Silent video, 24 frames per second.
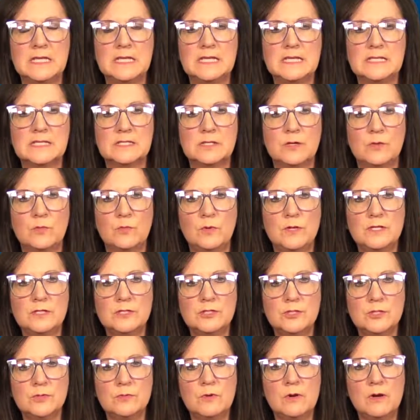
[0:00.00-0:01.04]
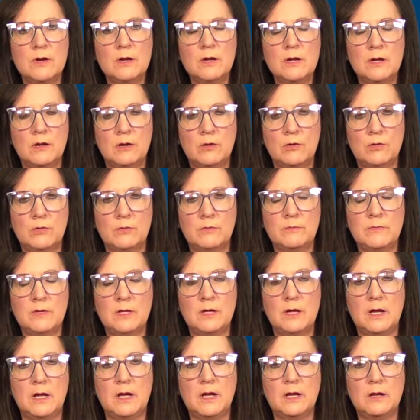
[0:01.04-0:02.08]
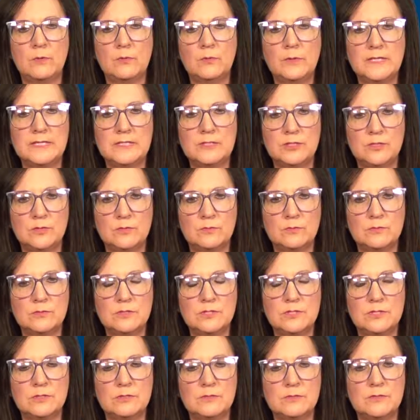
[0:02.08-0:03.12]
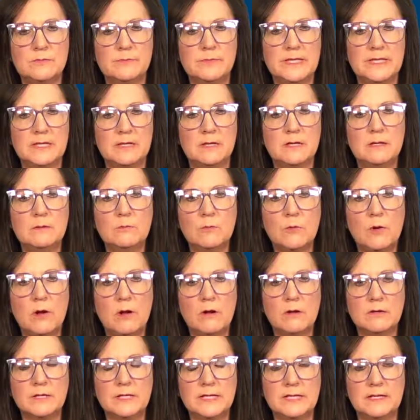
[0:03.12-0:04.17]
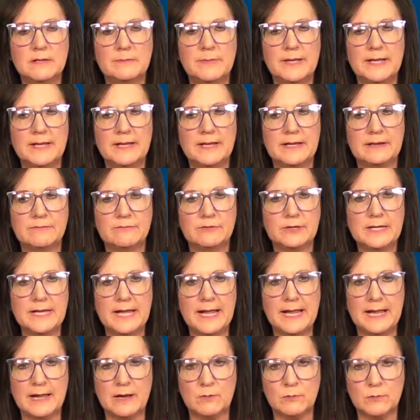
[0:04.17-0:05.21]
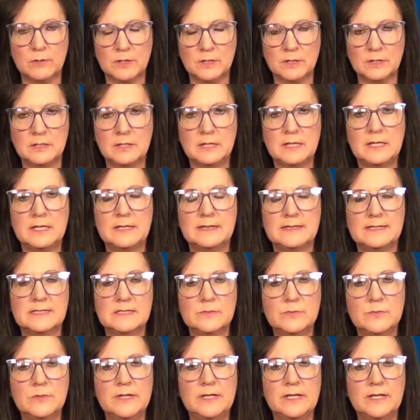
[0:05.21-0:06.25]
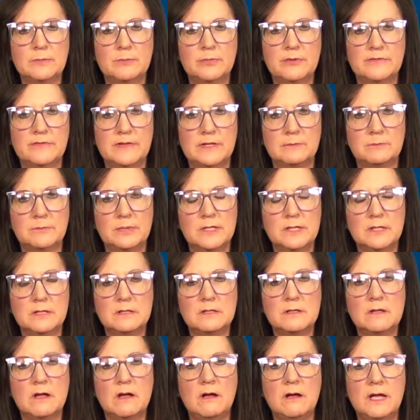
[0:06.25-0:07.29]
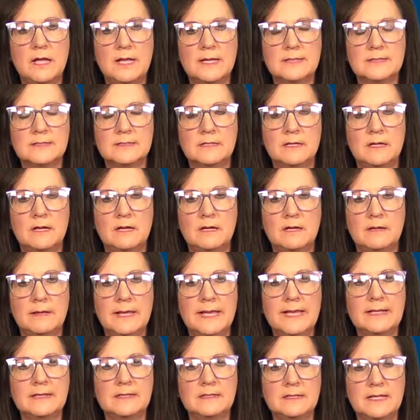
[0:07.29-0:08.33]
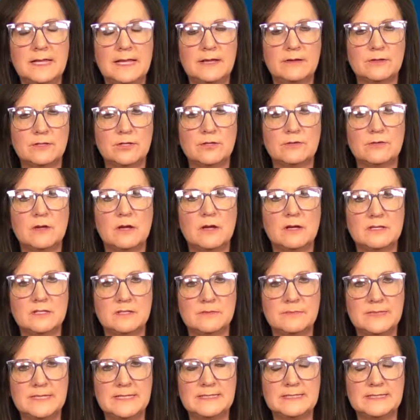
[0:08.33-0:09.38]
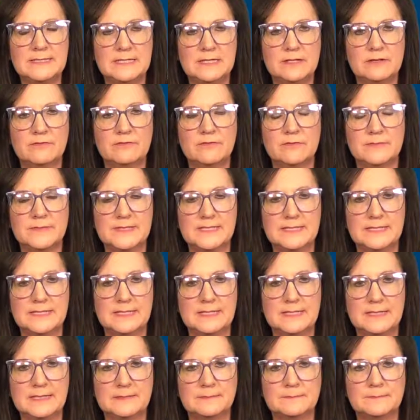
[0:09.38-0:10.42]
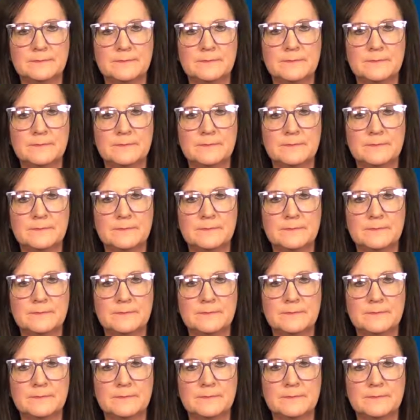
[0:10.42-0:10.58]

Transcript: So once you are home, we do want you to be up walking about every hour. This will help prevent blood clots and allow you not to be stiff from sitting.